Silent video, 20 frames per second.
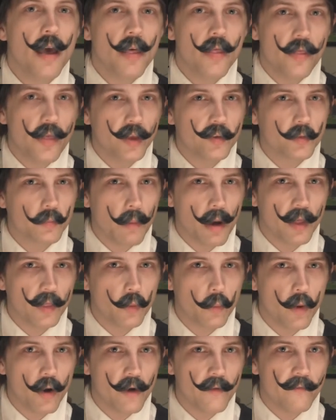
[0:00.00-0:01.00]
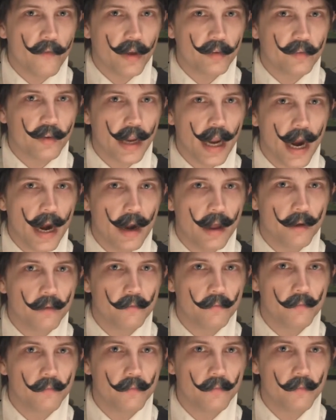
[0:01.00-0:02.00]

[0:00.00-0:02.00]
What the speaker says: This month we're investigating